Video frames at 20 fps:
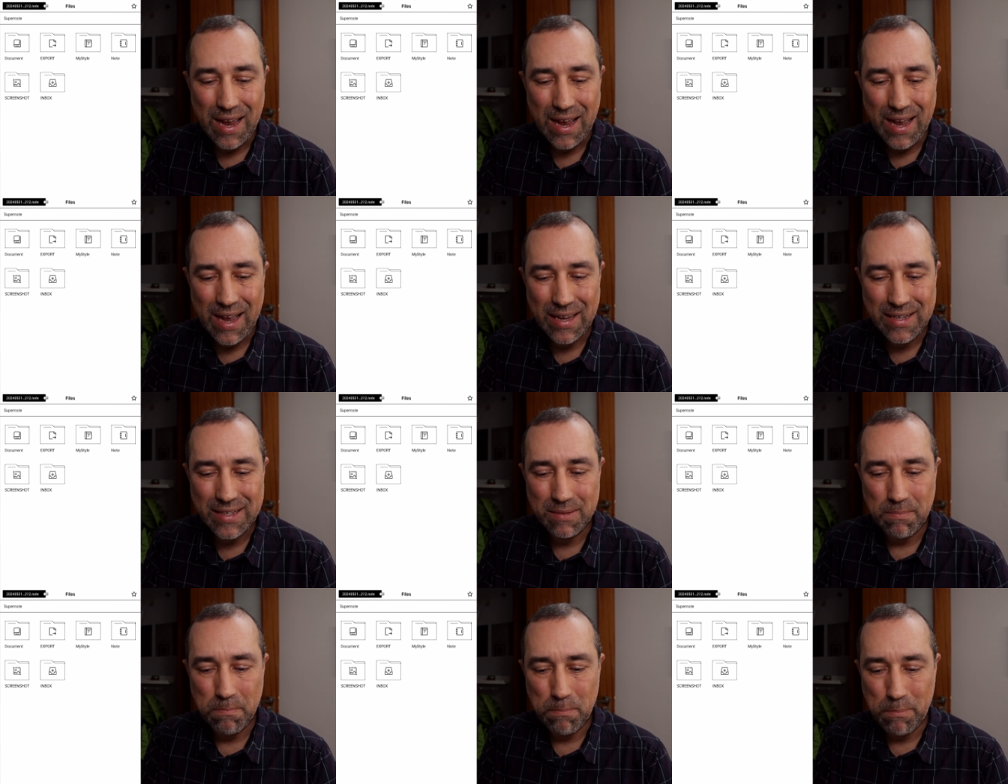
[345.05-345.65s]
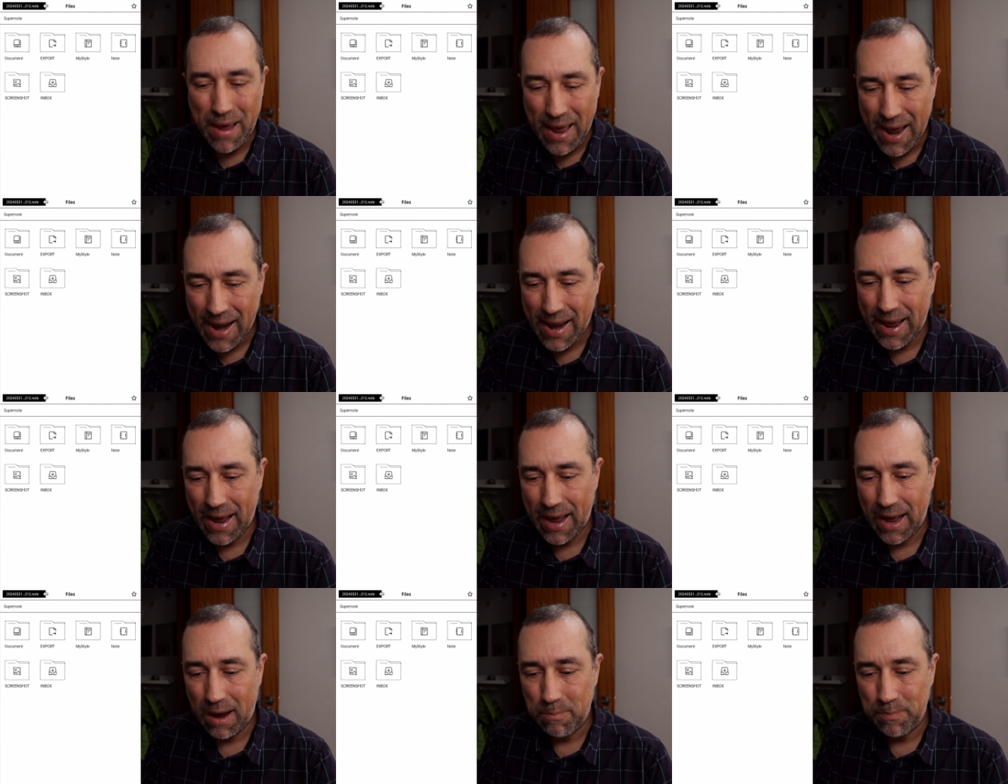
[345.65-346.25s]
as a
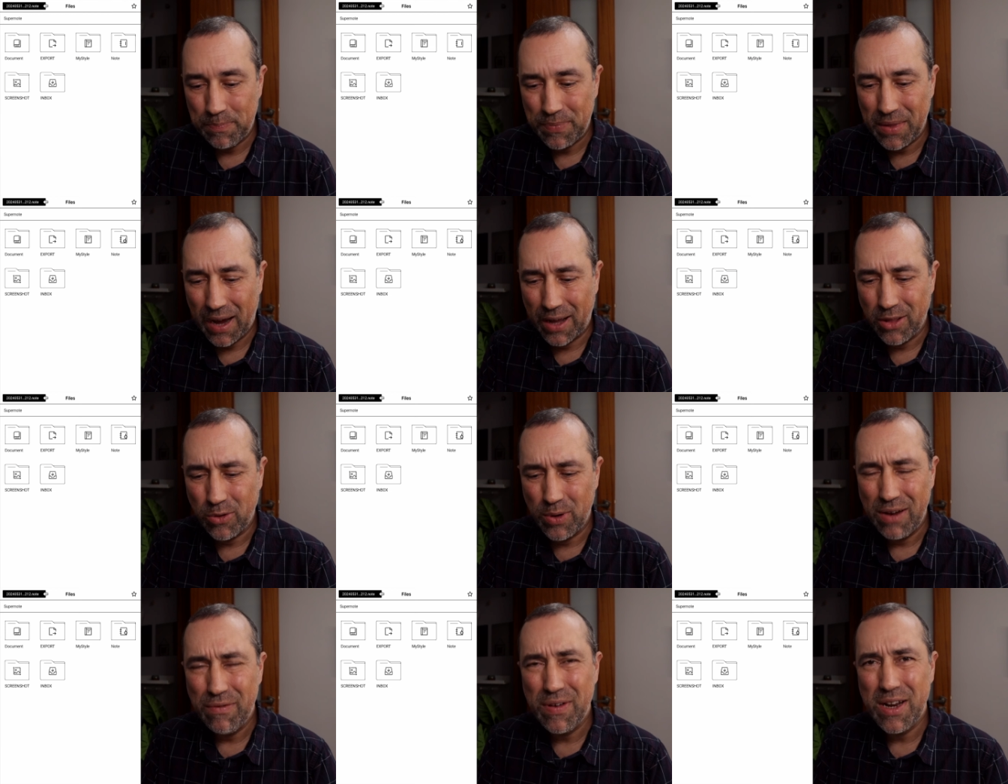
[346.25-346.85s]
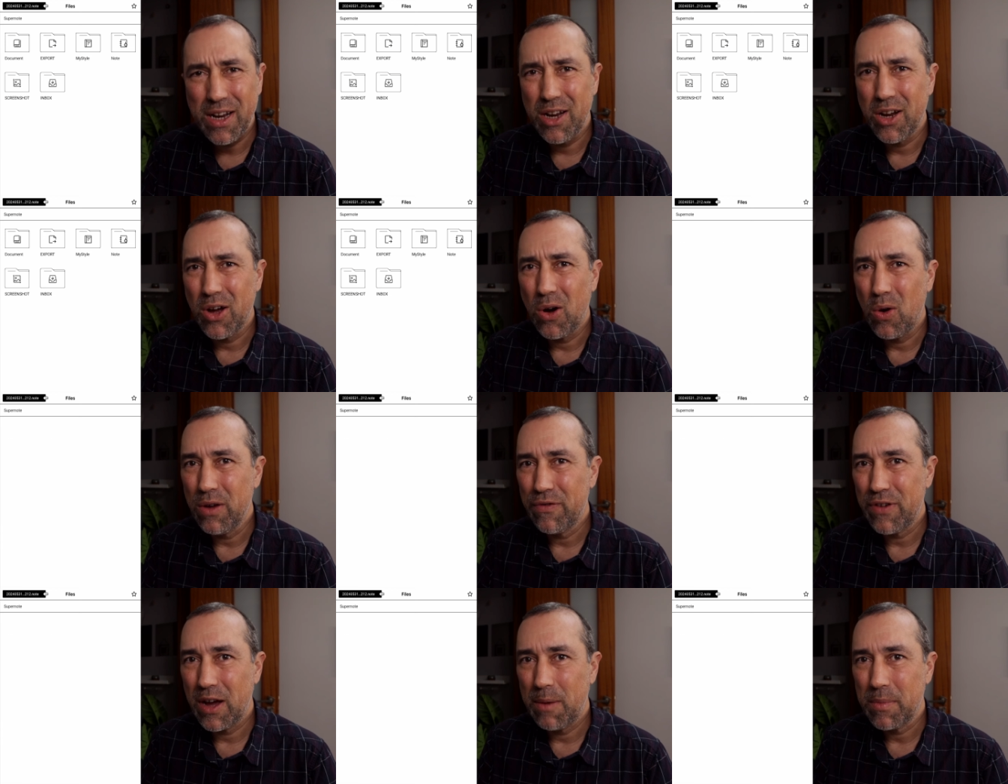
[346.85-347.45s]
backup, I don't even
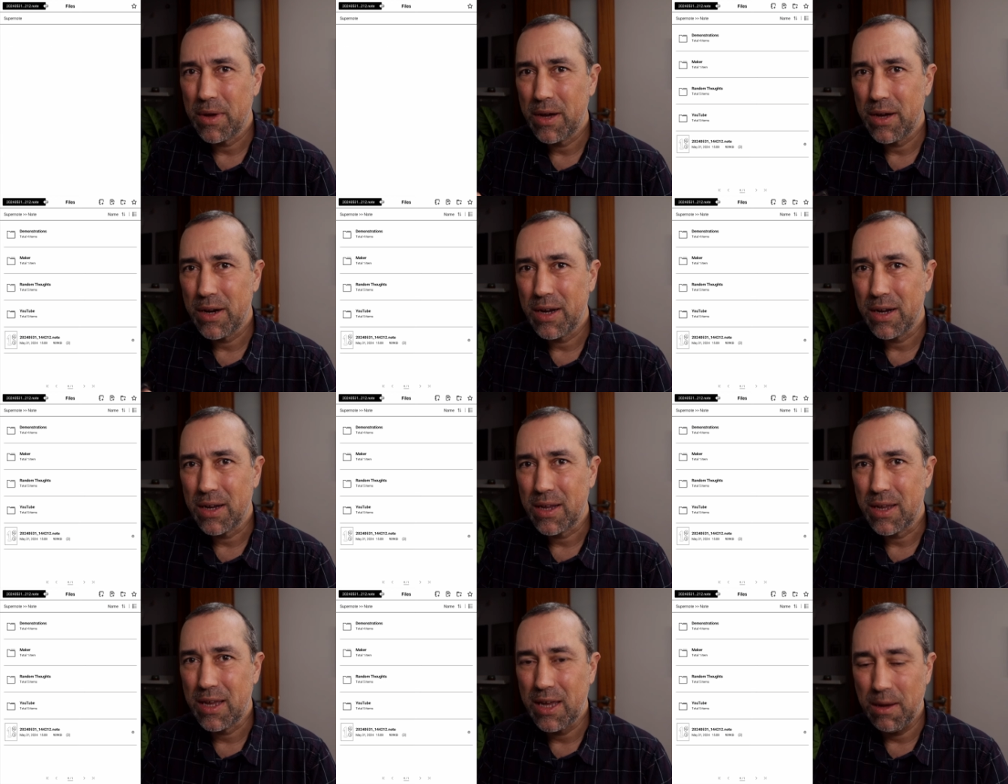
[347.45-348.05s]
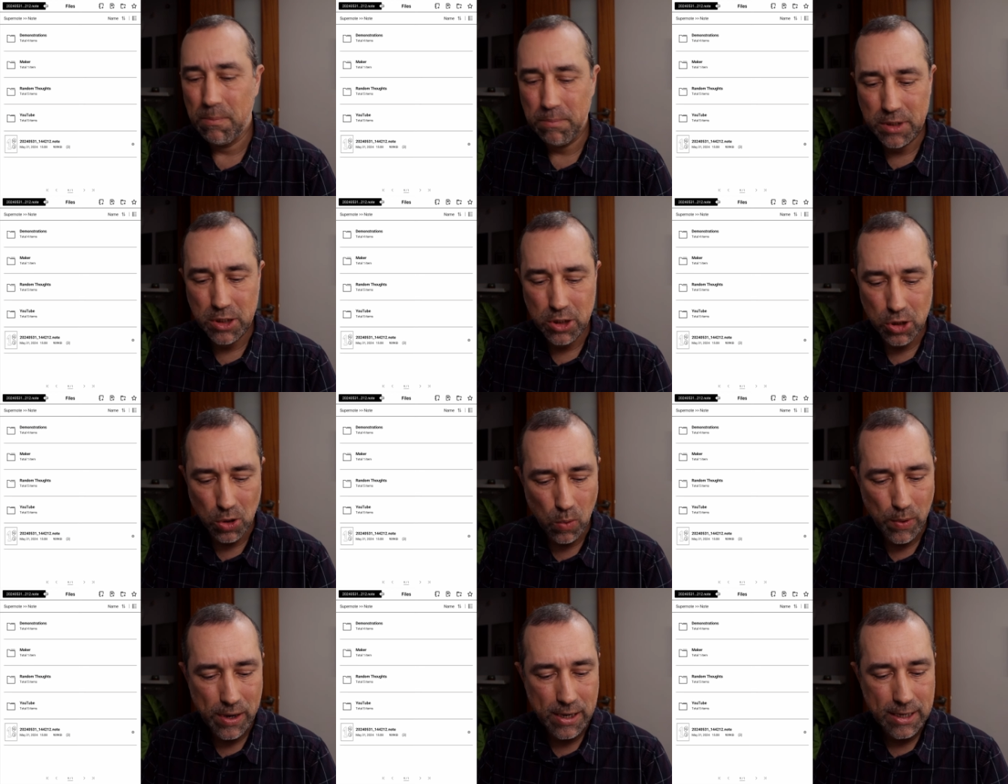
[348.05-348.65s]
know if I'm gonna keep
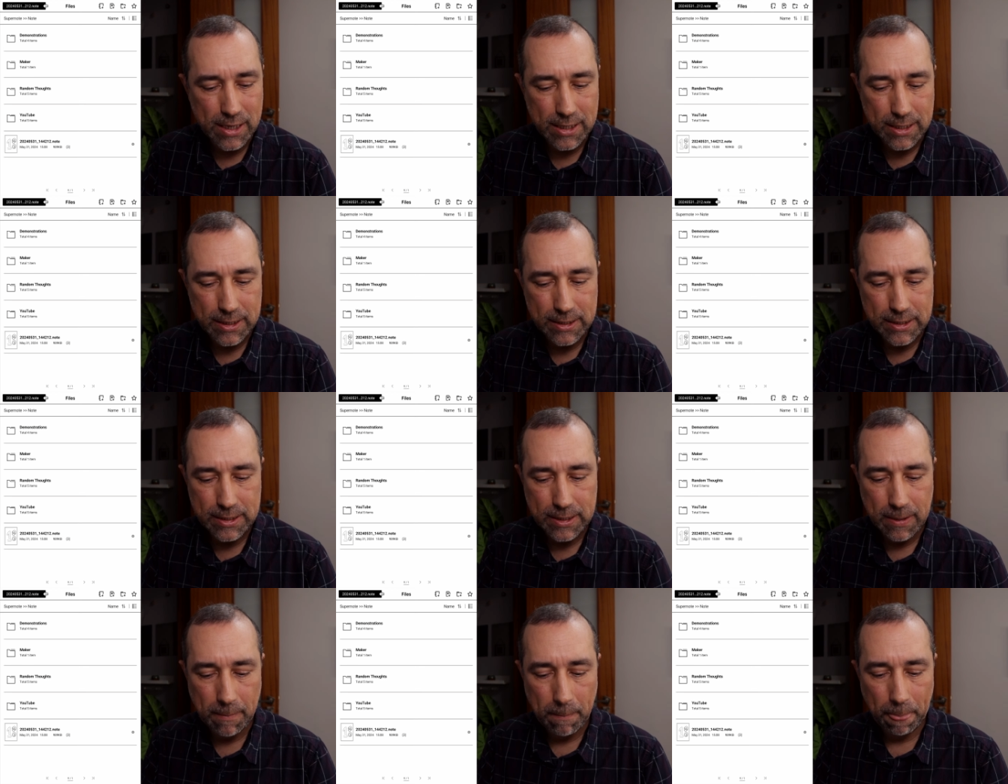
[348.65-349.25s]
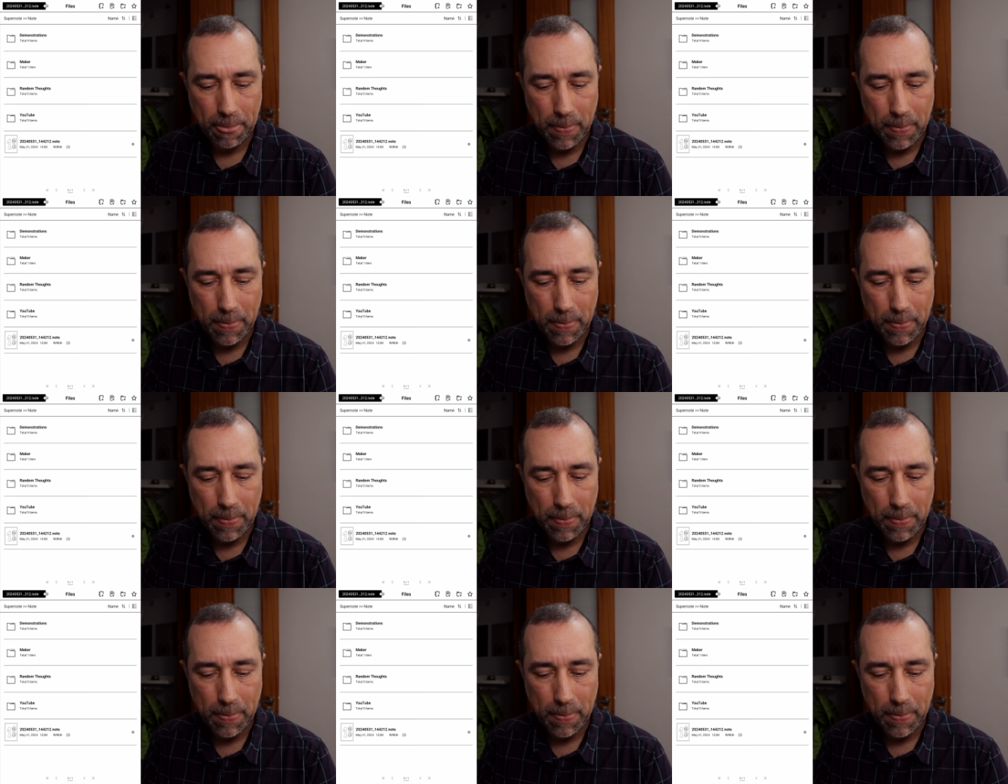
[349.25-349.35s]
doing this,